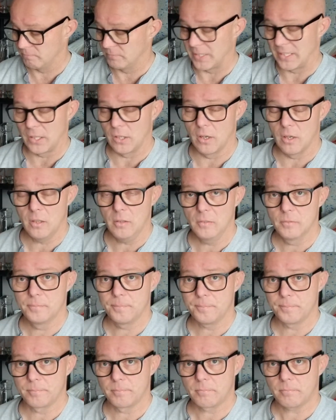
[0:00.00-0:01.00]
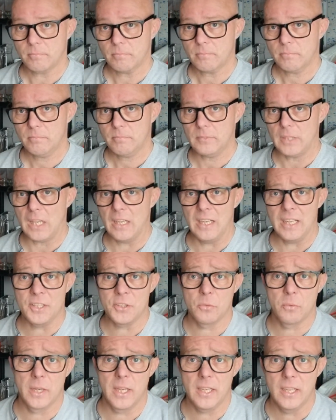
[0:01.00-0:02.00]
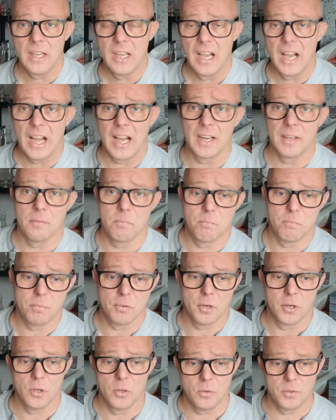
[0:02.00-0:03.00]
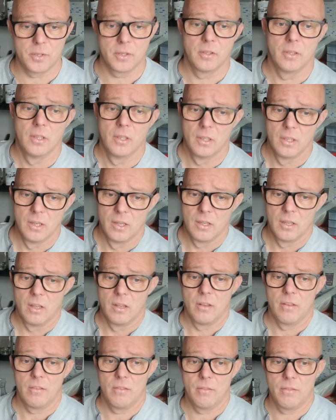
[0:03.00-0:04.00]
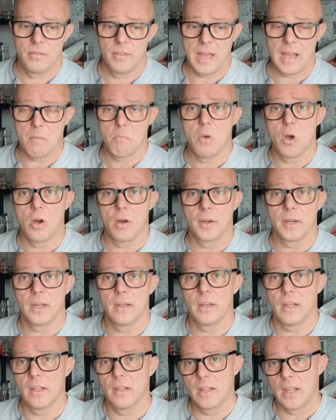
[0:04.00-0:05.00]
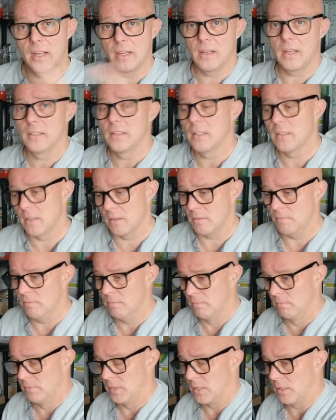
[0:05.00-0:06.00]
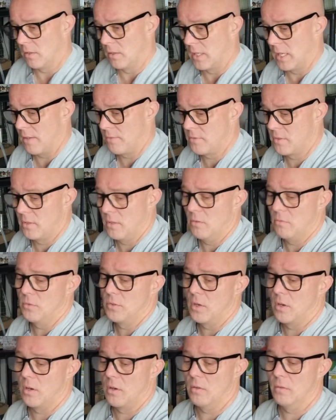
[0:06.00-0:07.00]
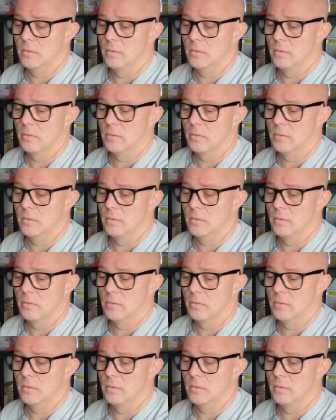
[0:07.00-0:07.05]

video last week. I brewed that morning, and then I did the video in the afternoon. So